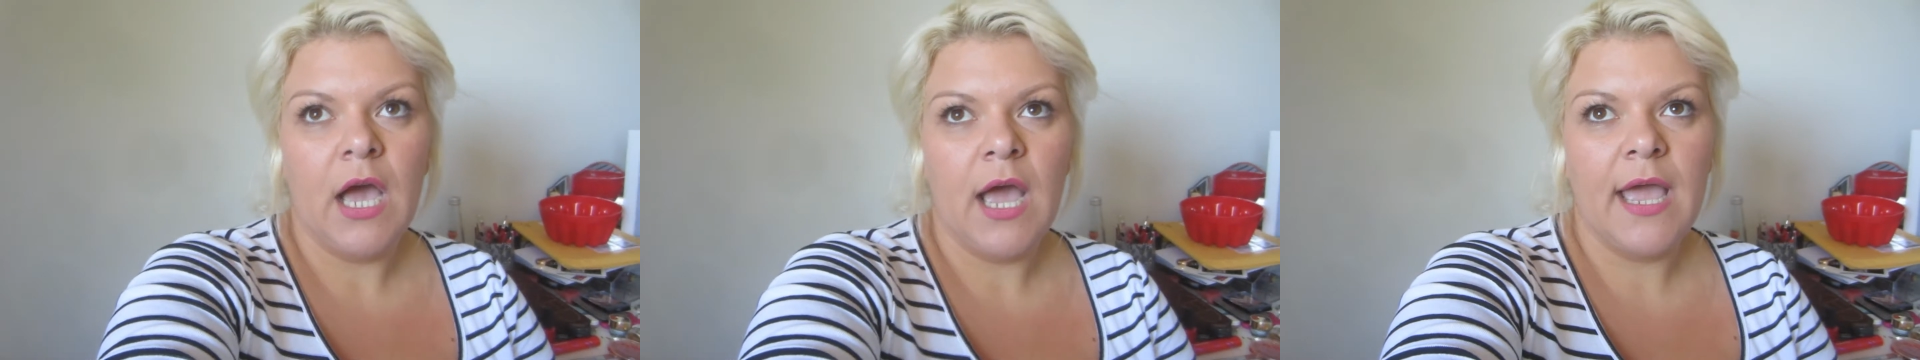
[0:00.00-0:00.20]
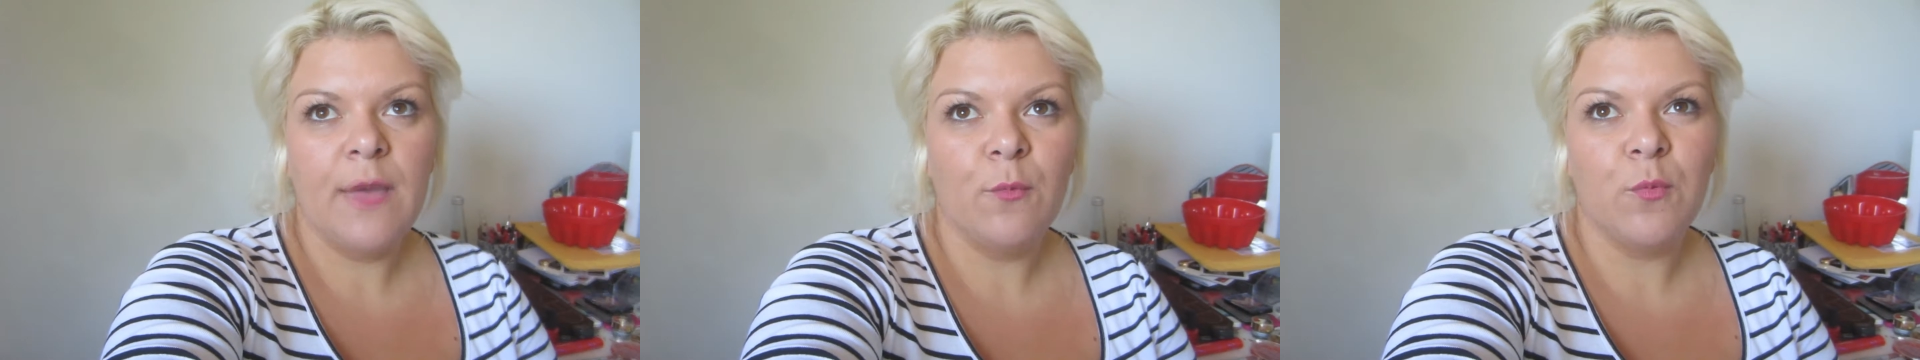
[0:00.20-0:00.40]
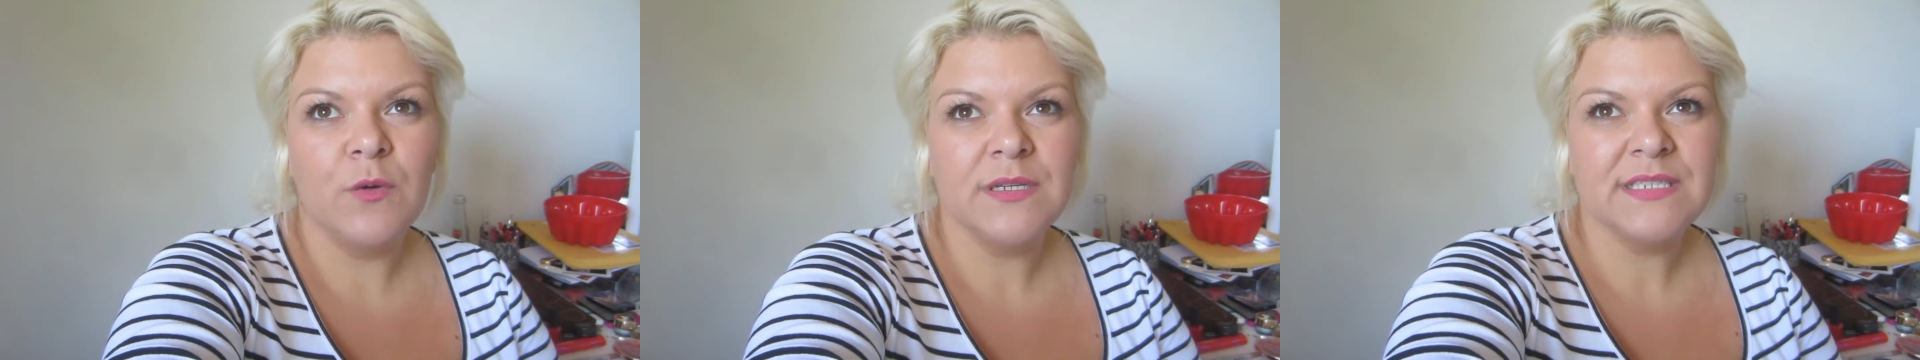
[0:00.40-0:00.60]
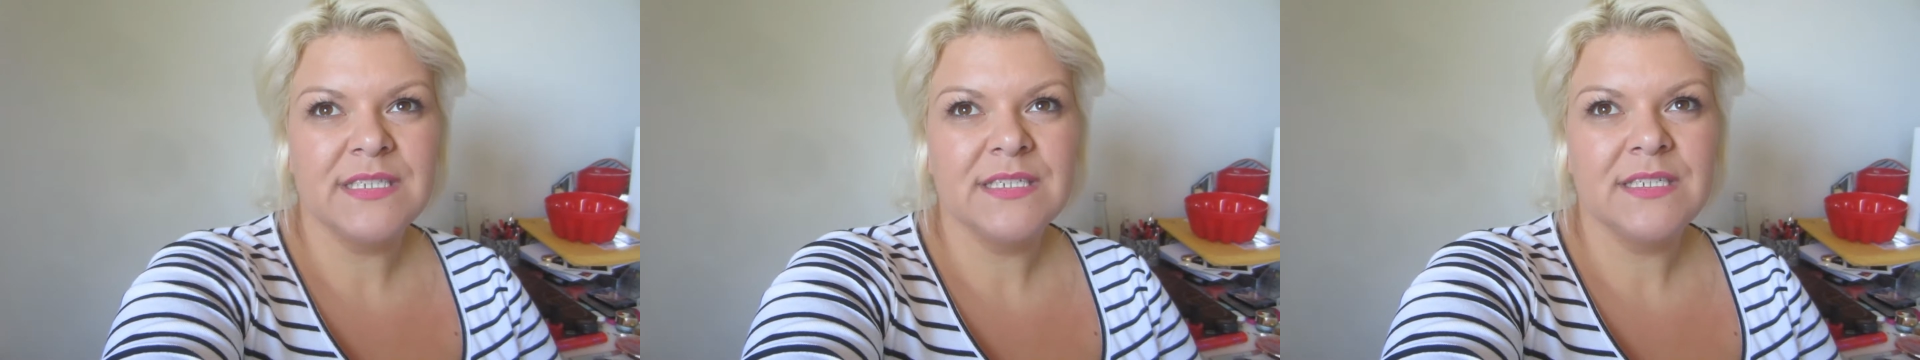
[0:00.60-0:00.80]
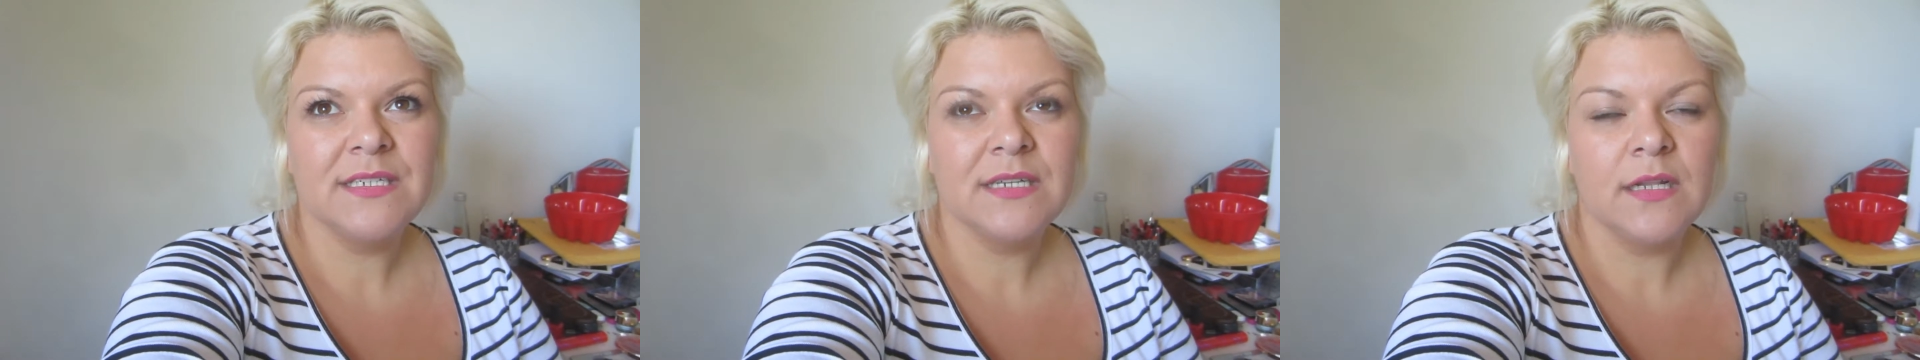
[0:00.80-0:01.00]
it
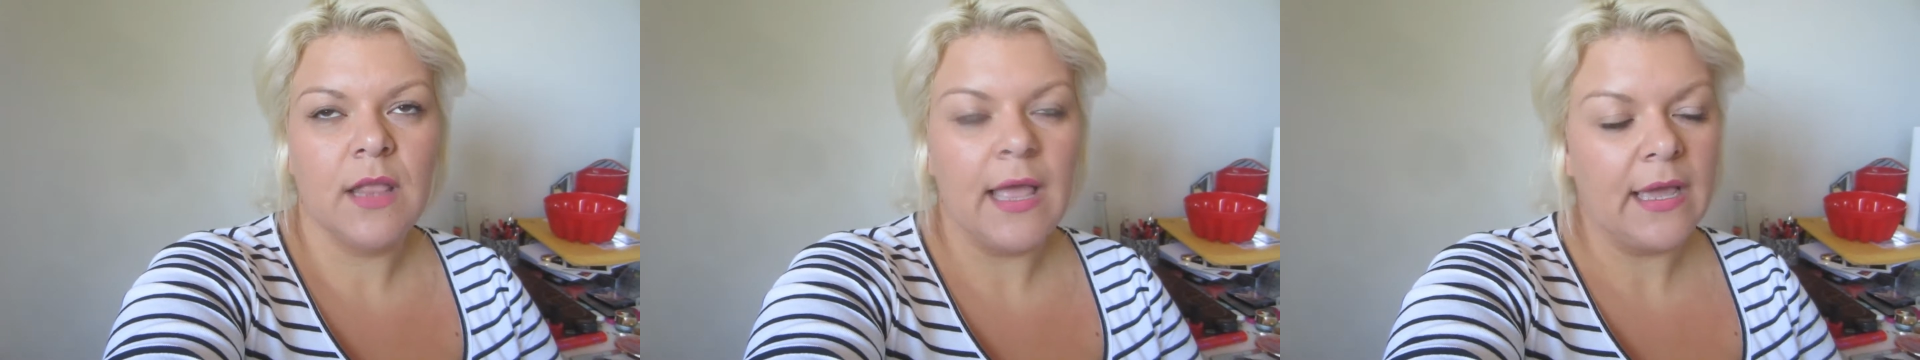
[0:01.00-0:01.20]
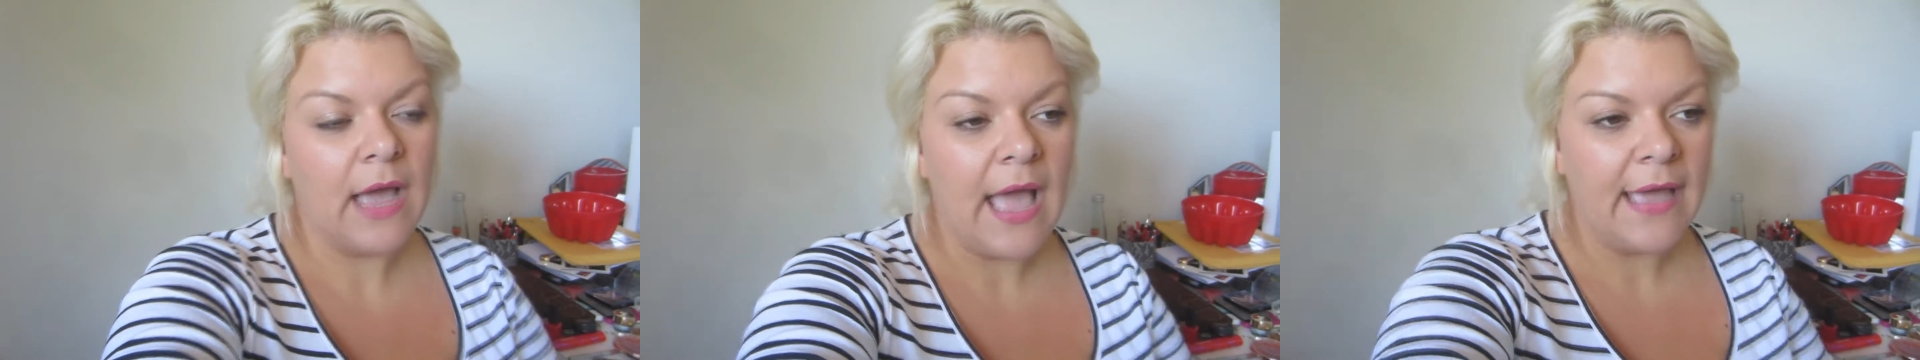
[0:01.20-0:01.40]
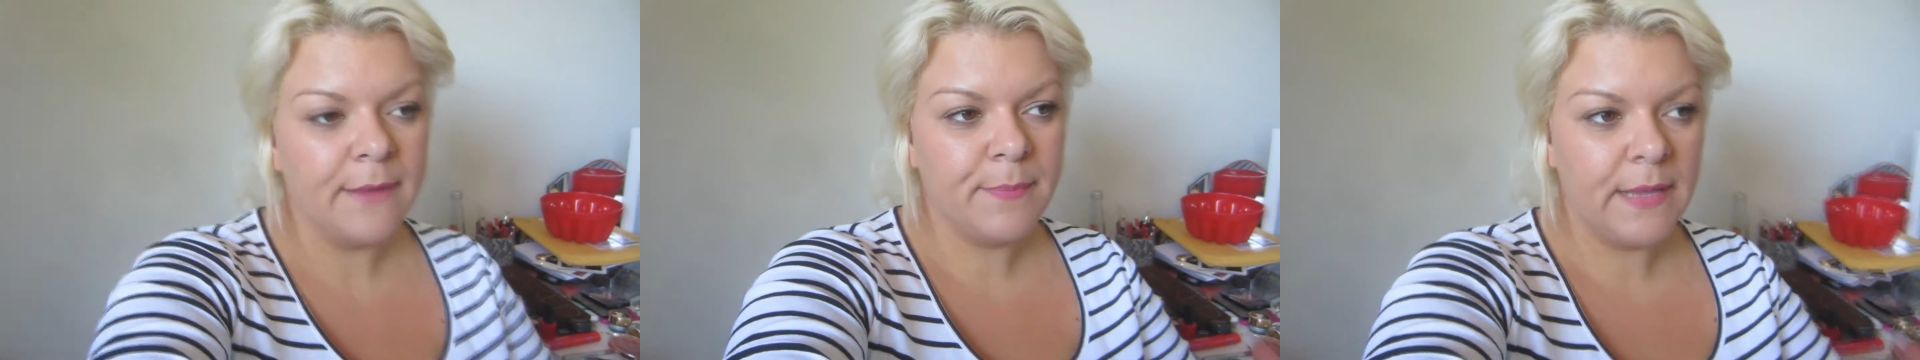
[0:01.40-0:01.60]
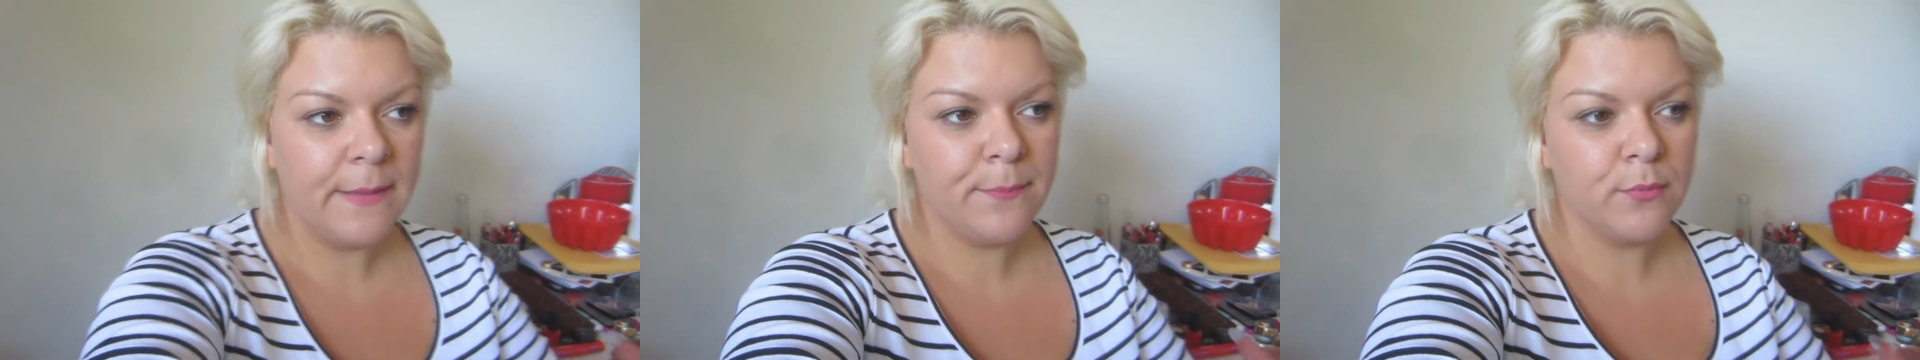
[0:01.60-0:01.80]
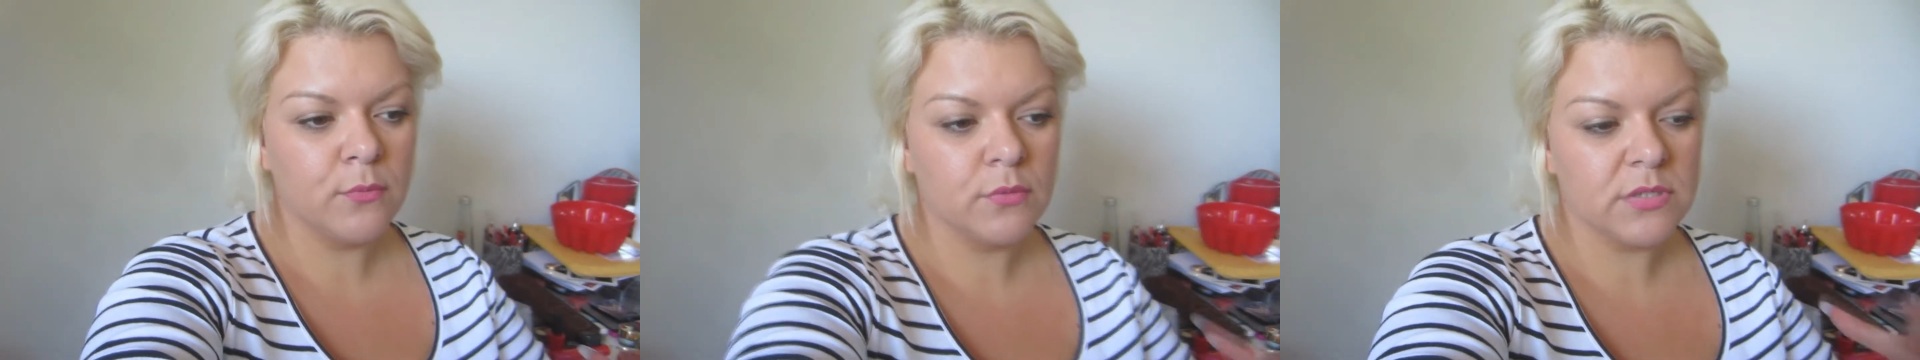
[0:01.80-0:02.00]
wasn't like I had
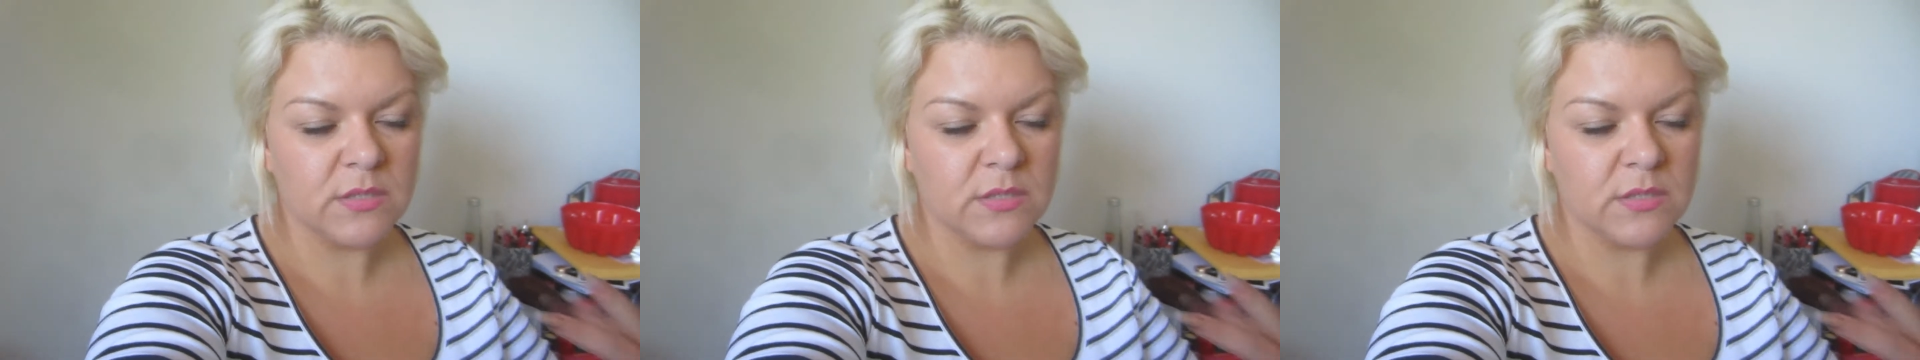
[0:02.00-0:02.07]
people